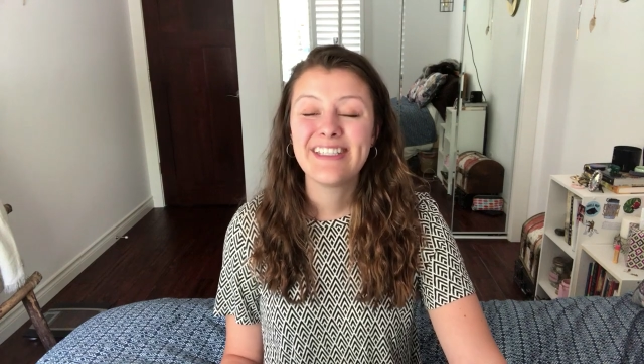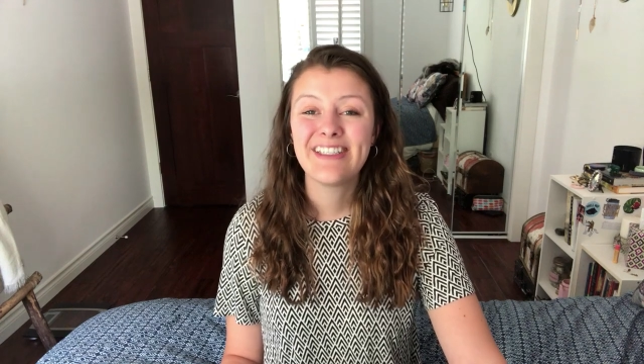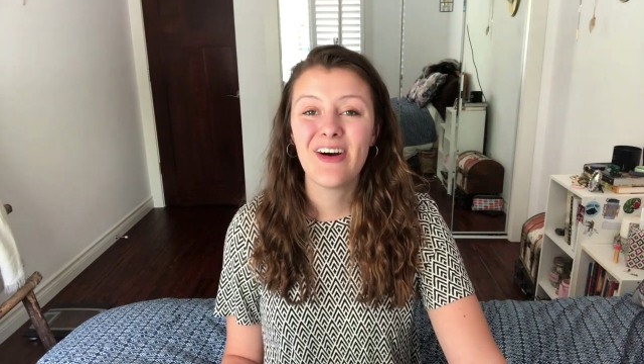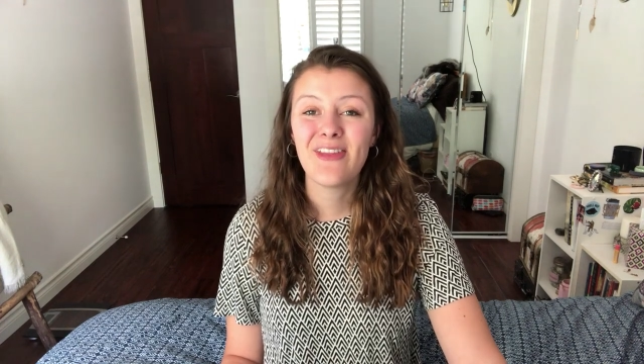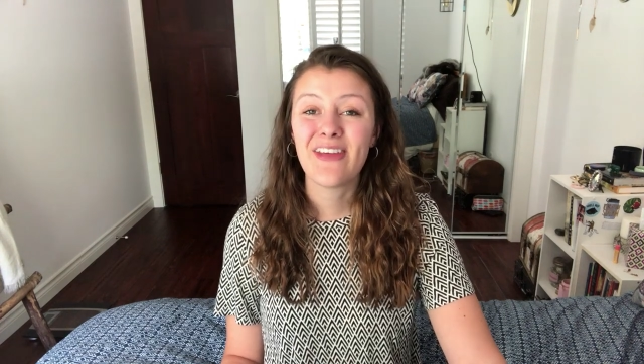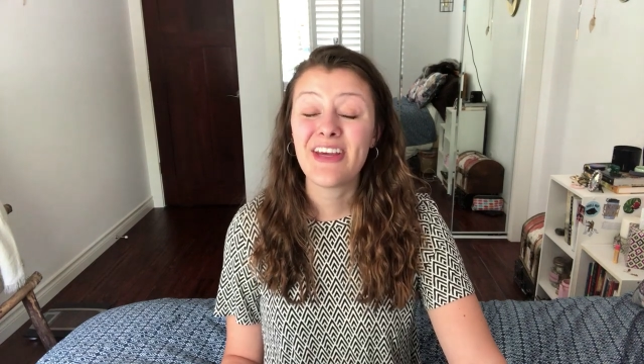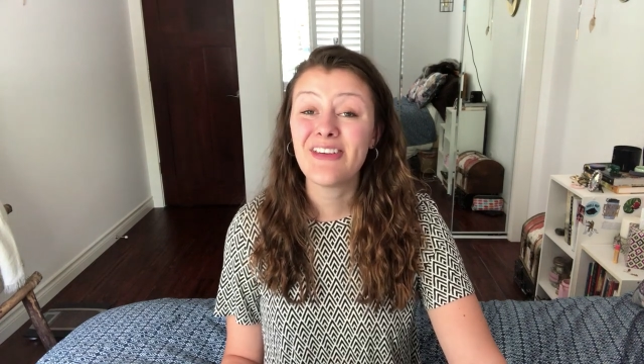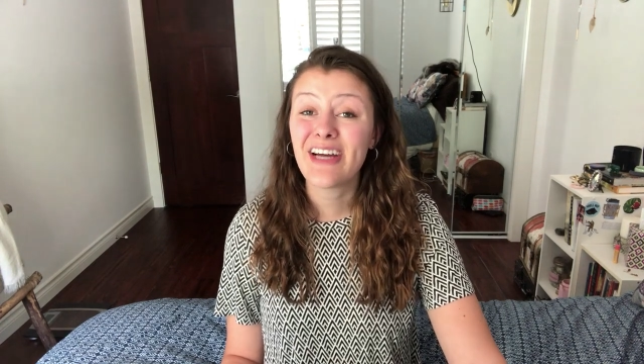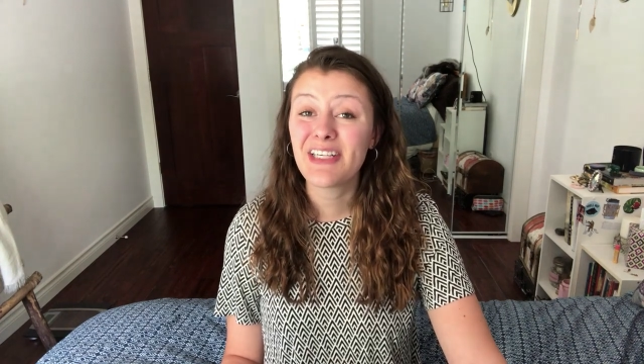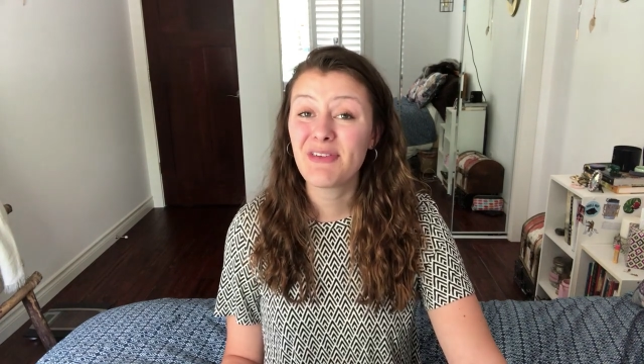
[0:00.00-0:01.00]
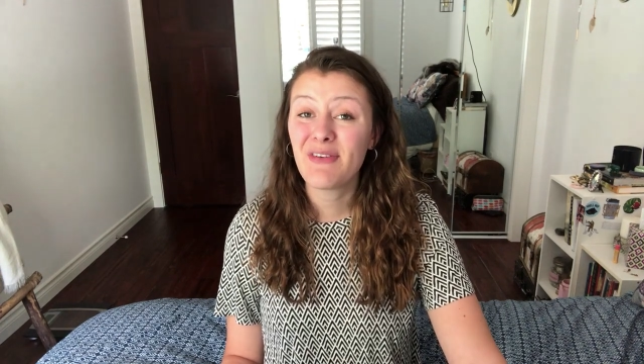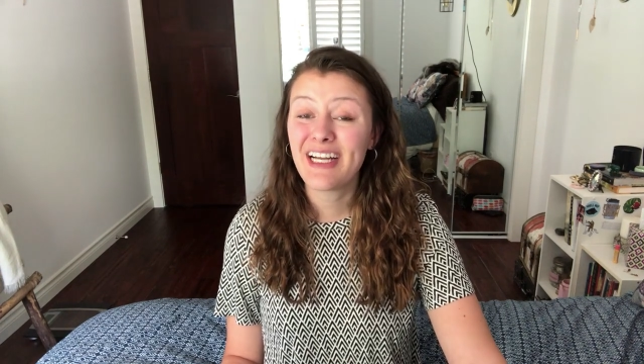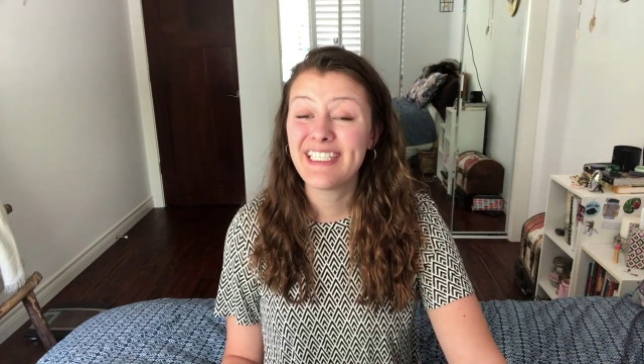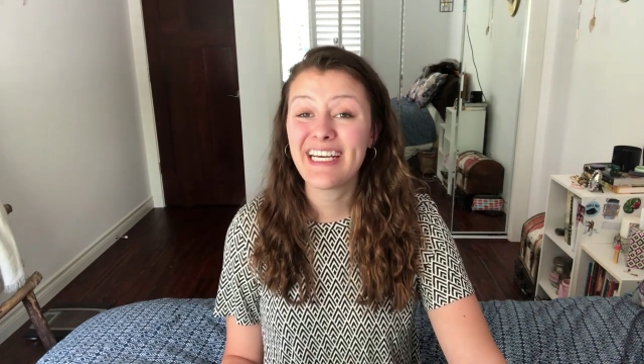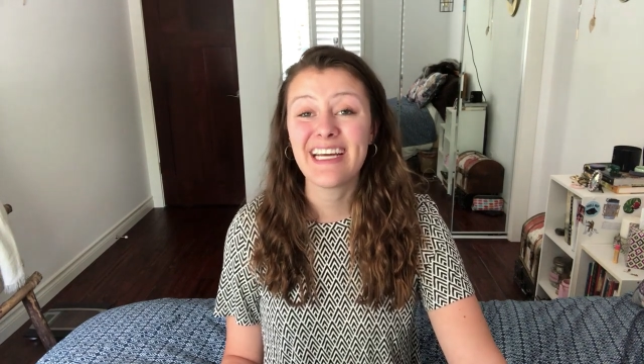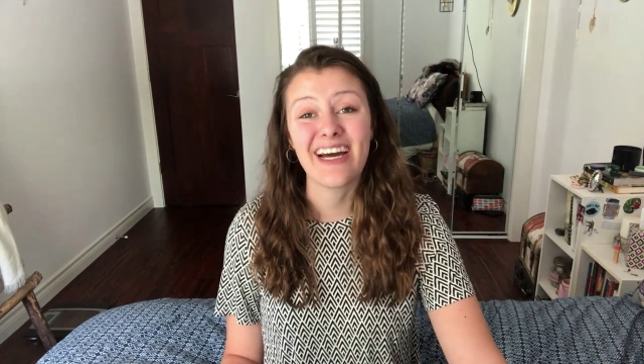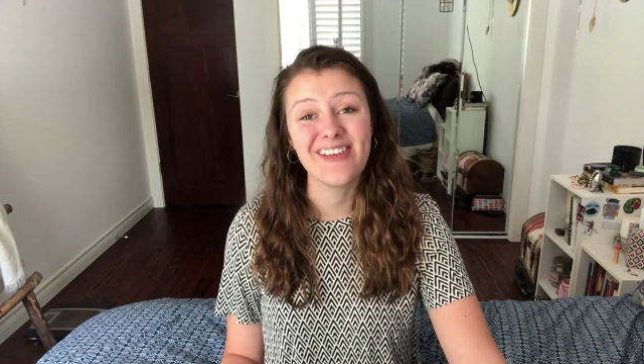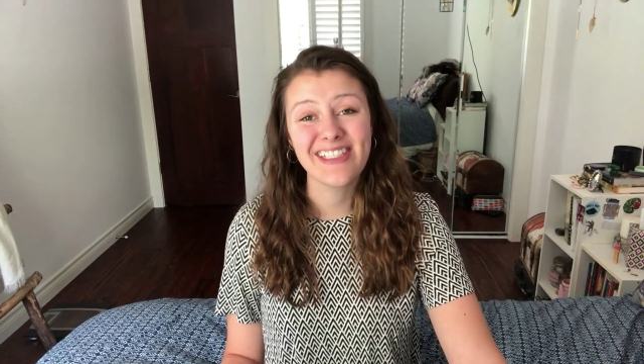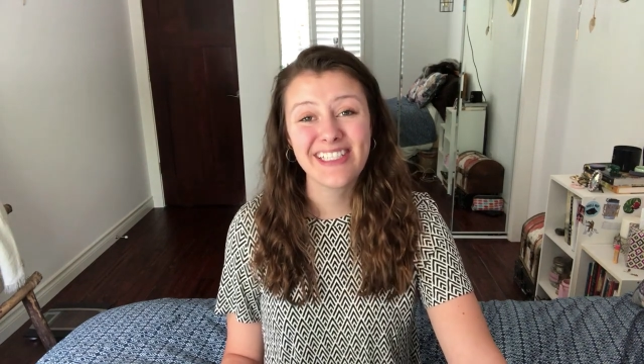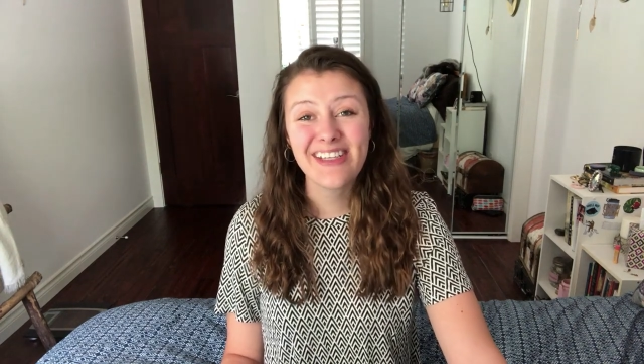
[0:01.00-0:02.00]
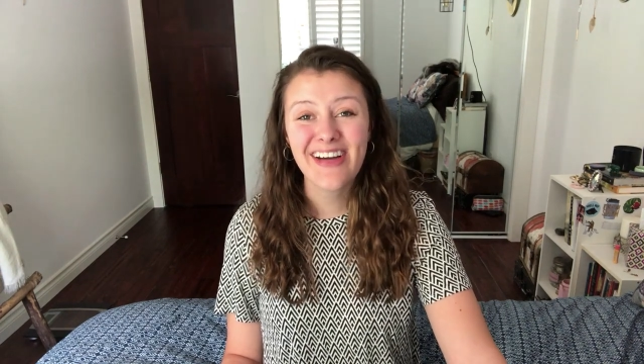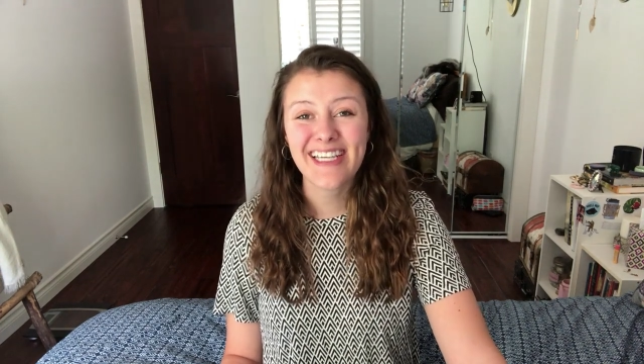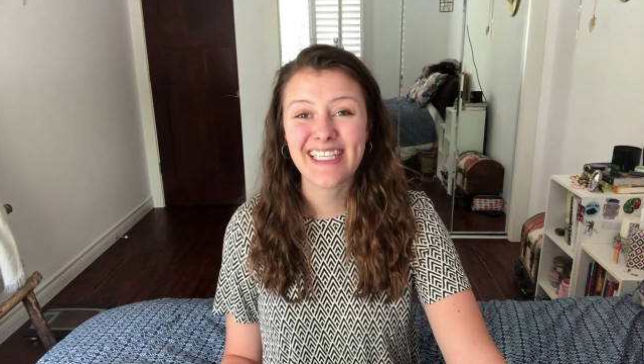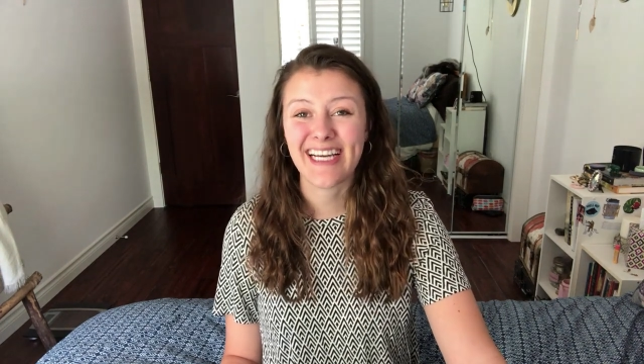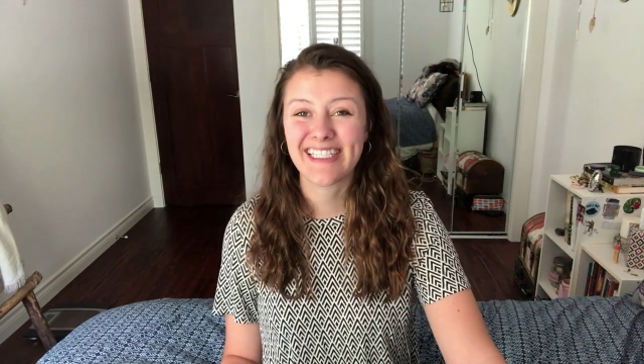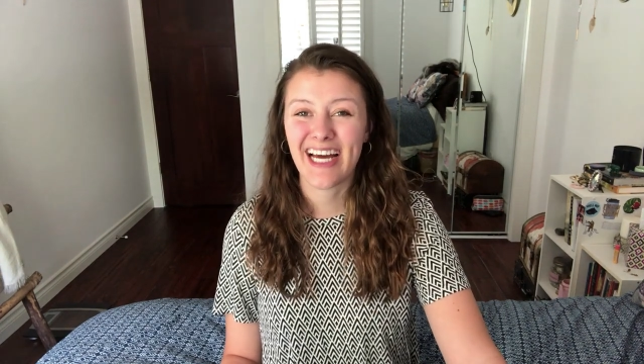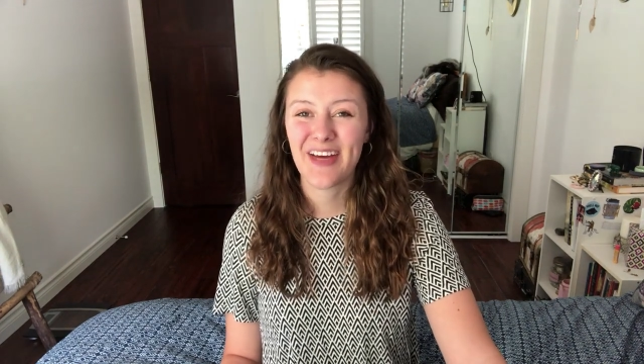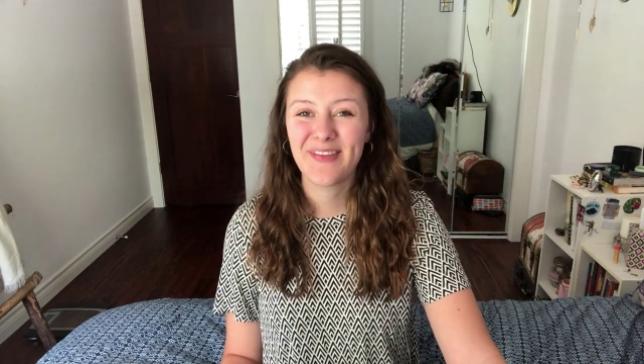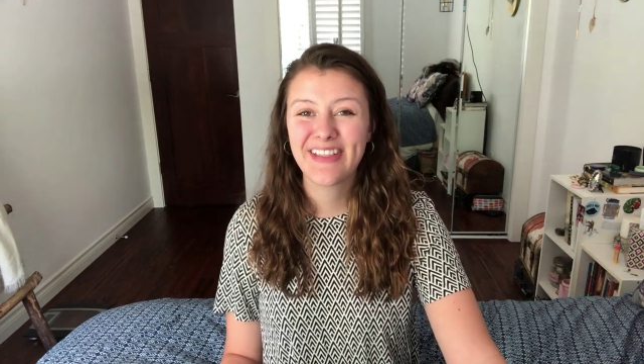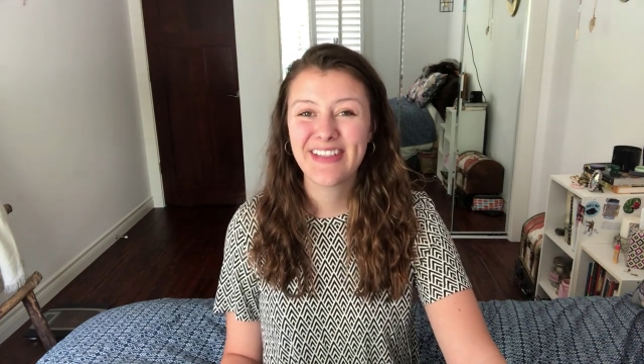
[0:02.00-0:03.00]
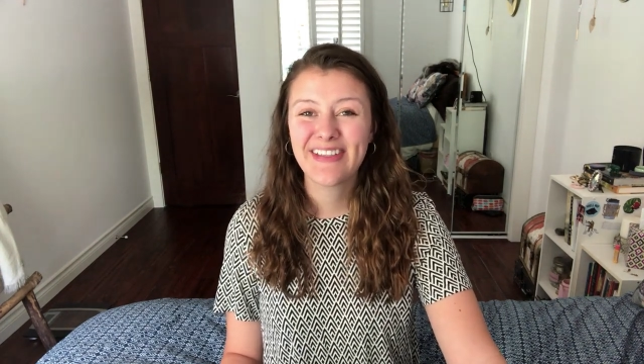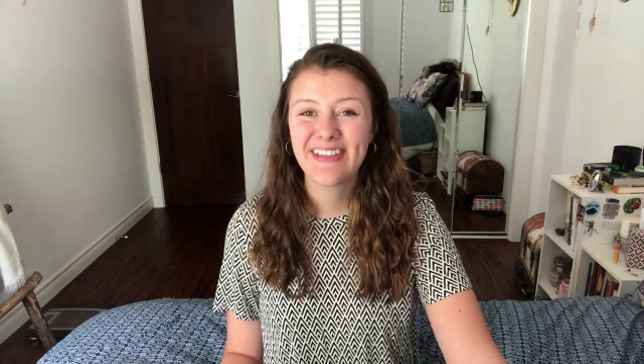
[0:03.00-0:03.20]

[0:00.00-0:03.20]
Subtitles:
So thank you guys for watching and I will see you guys next time.